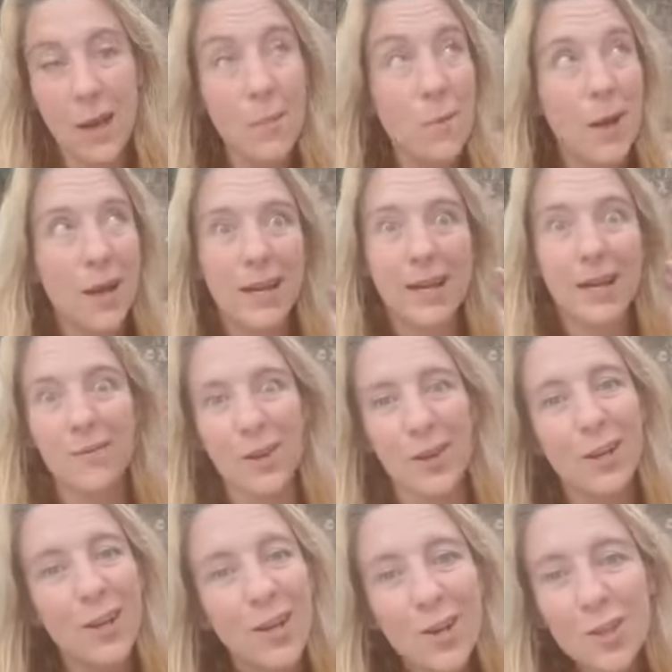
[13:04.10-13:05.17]
Like, I'm not
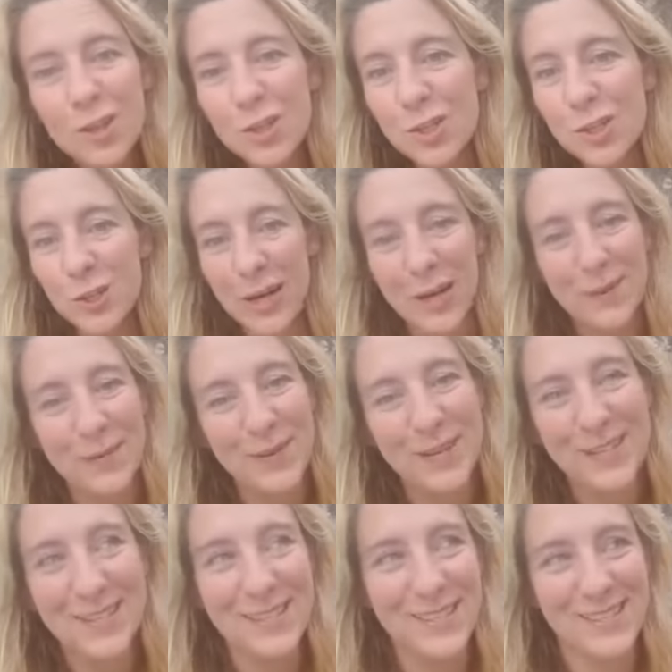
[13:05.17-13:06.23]
even
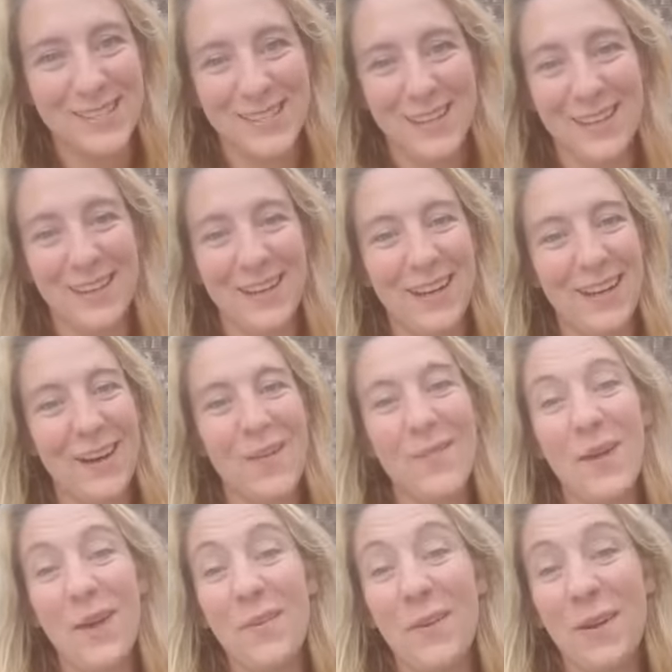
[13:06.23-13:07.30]
scraping the ceiling here.
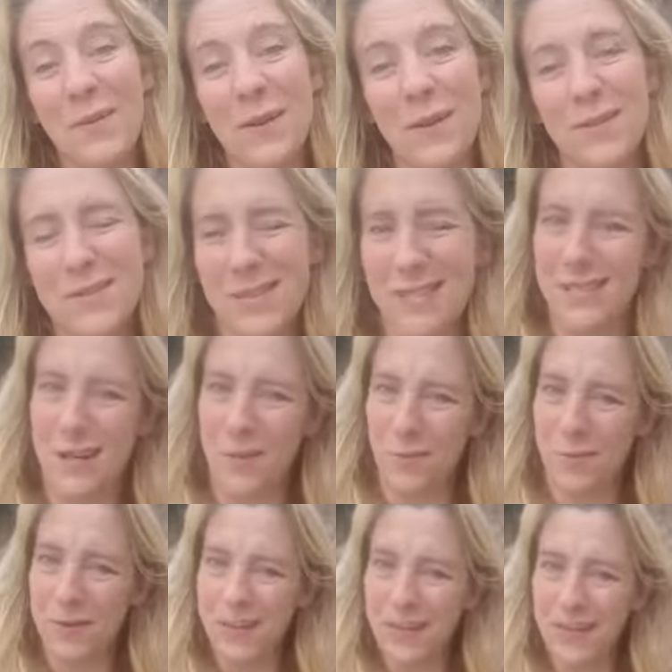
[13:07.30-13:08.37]
I'm not even coming close. He's like,
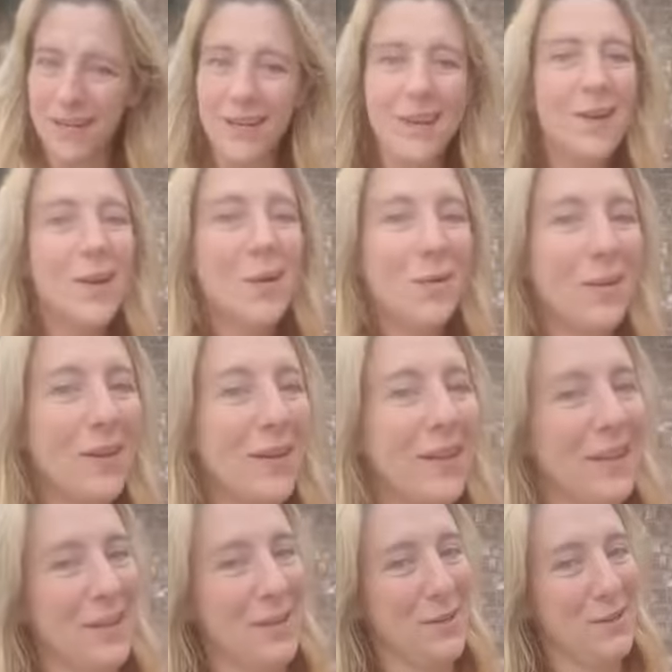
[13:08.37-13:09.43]
really?
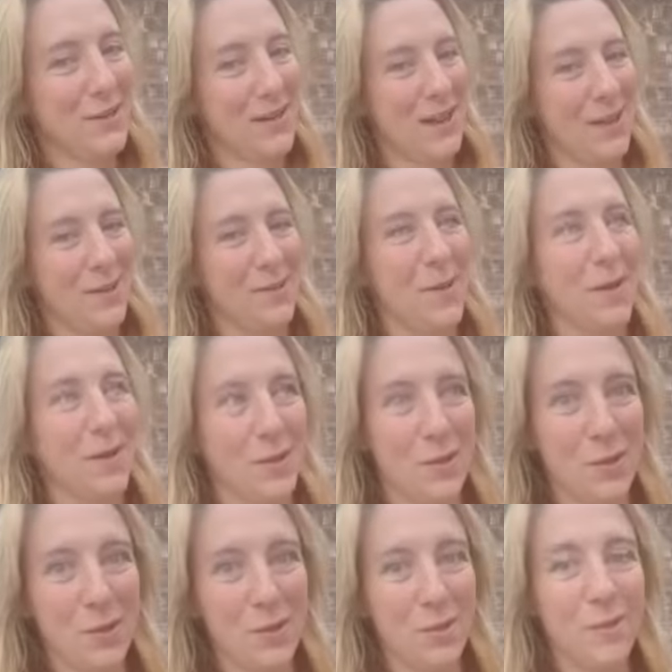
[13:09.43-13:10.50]
Really? Like, I'm
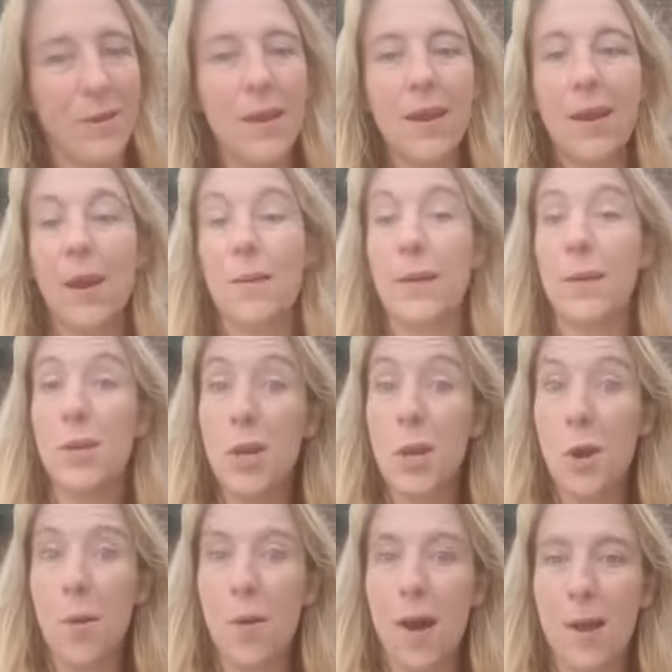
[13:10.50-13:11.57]
like,
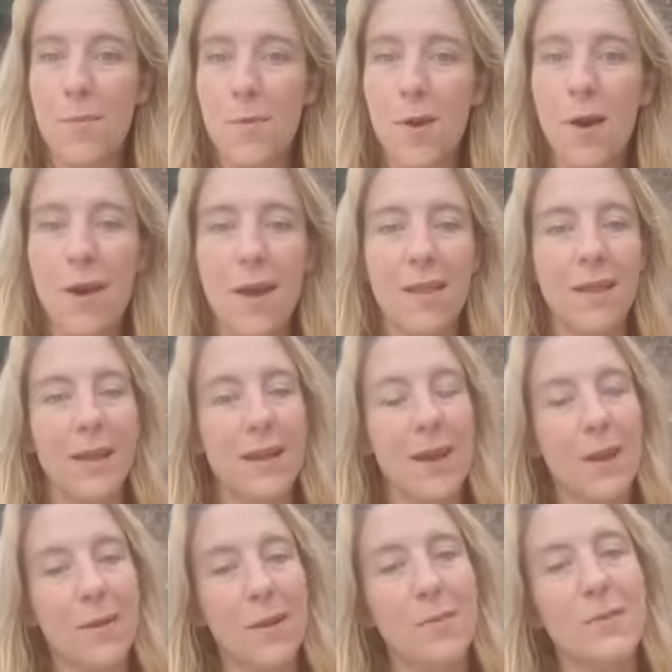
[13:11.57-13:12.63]
no, I'm not. Like,
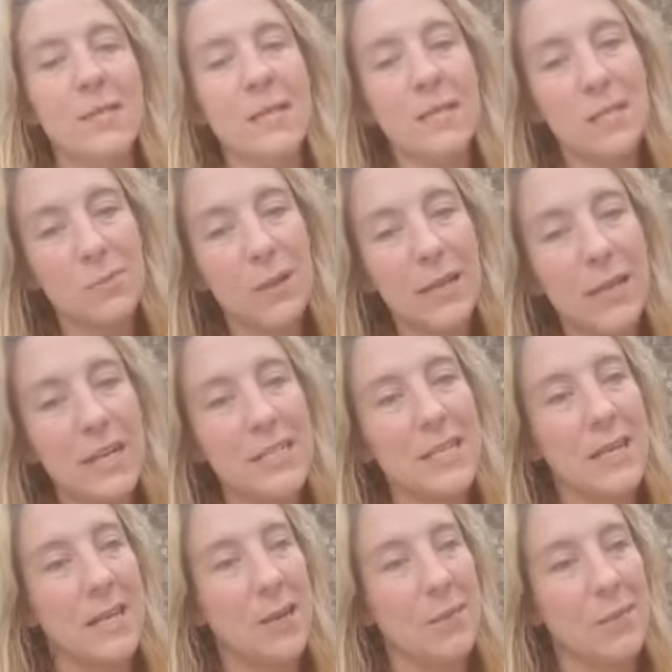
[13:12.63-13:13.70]
I was explaining
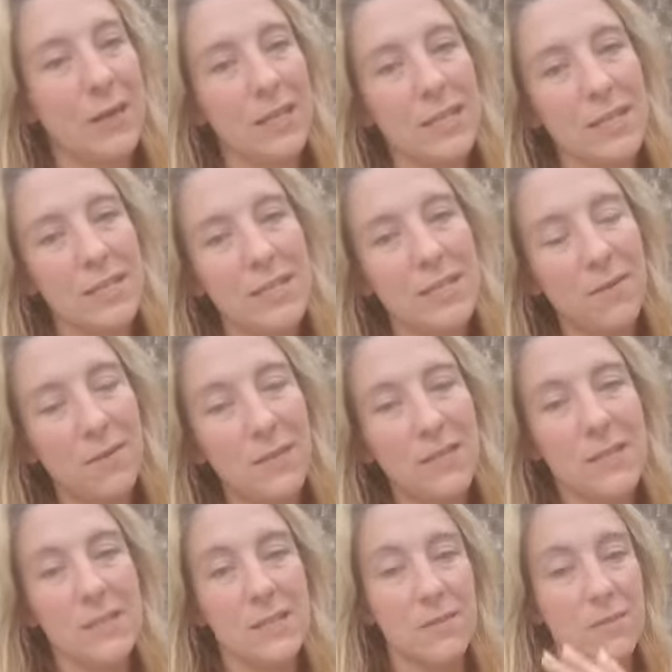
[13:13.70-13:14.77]
to him like these
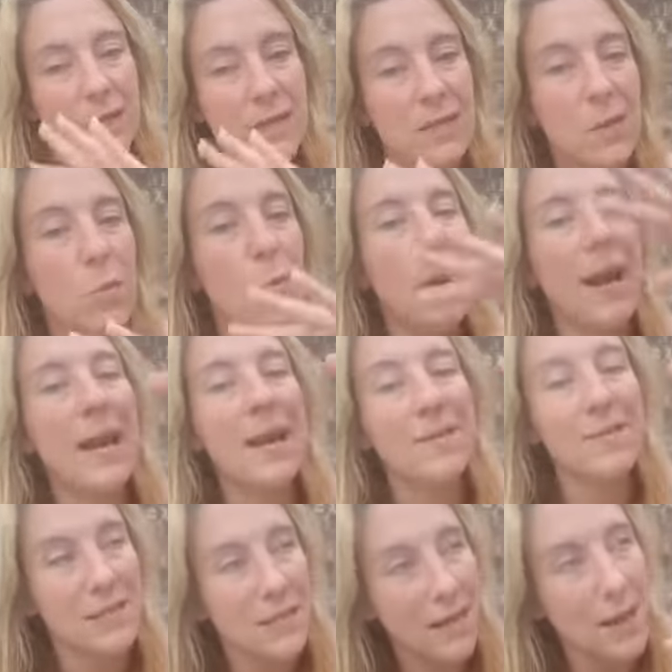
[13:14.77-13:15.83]
differences of like the
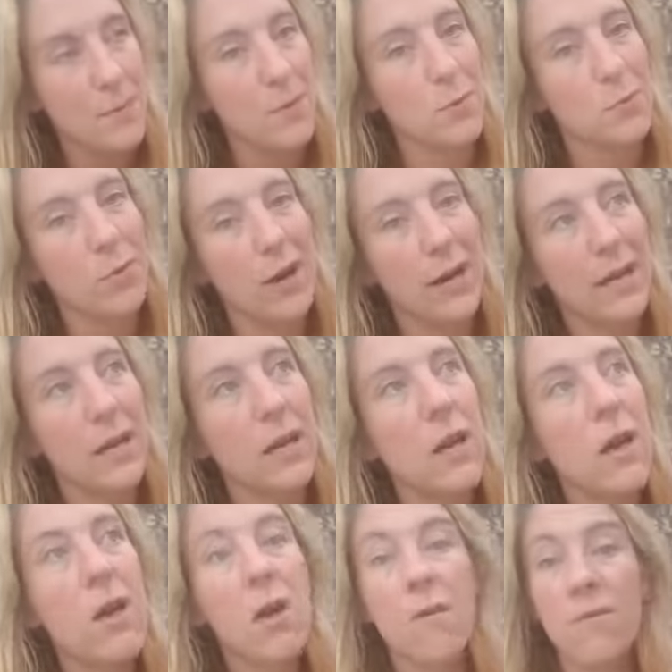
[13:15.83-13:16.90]
waves that I've been riding
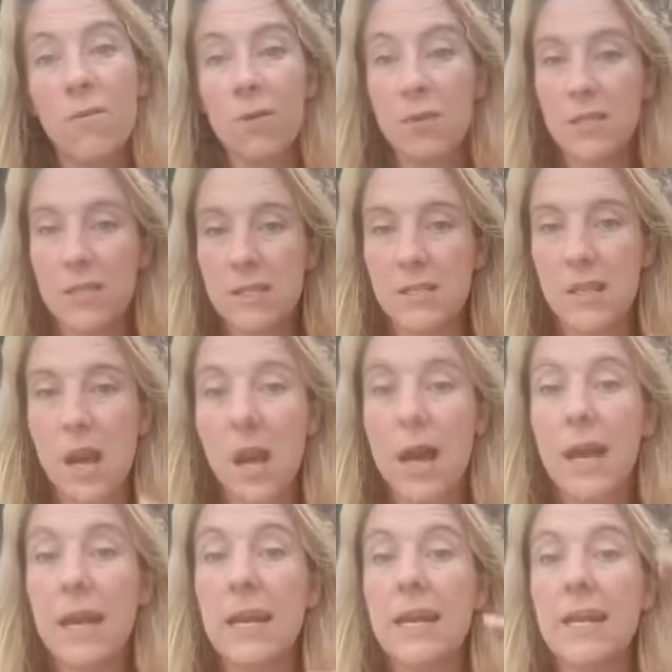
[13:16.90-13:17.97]
versus
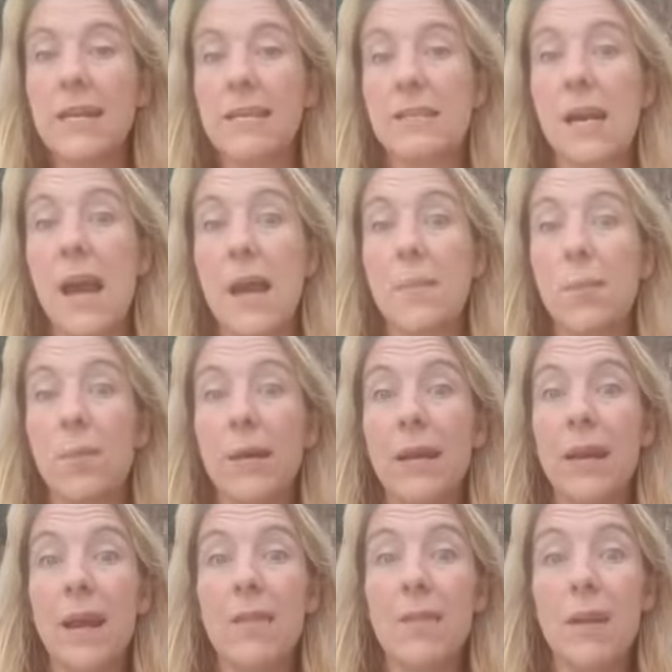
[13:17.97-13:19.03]
hitting this high
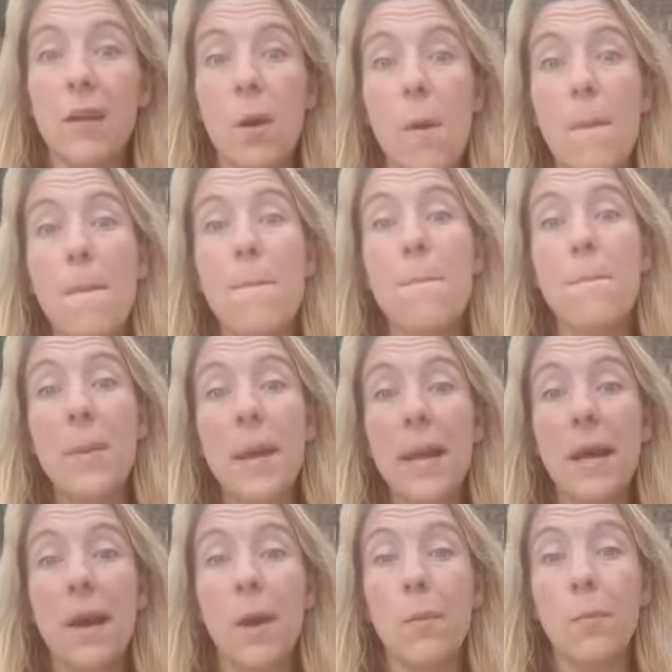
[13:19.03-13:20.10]
point and then going
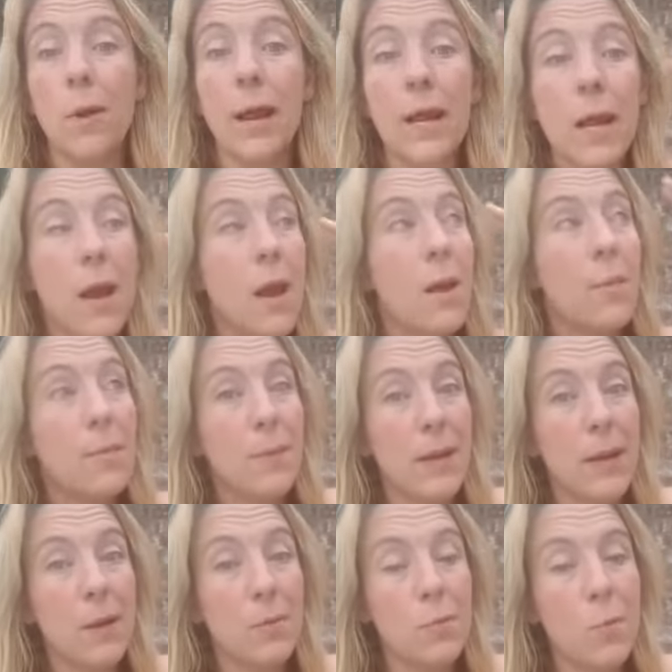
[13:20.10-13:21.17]
bam, right?
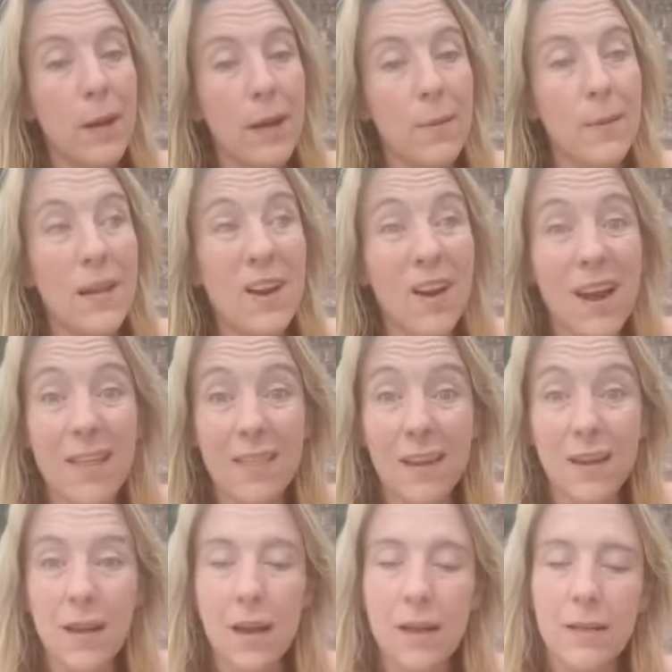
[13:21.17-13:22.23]
Bam, way up here, and
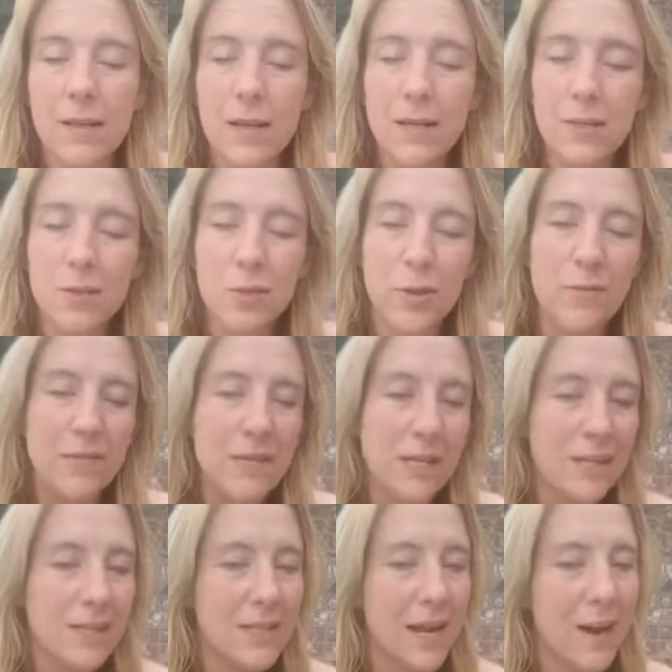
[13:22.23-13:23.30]
then kind of like
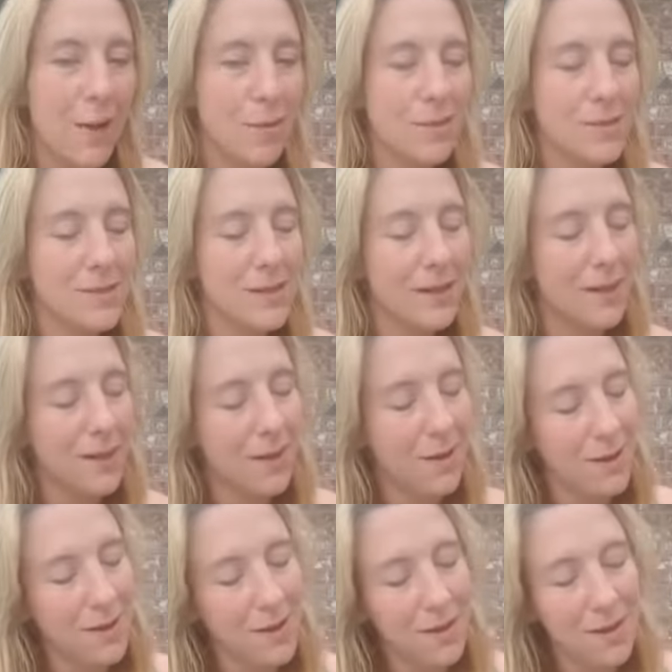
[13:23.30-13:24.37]
drifting down. It's like,
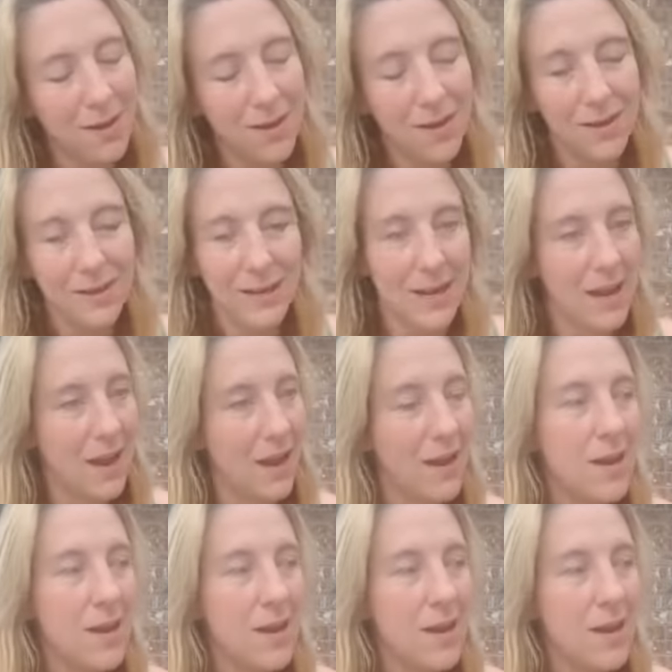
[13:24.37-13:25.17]
oh yeah,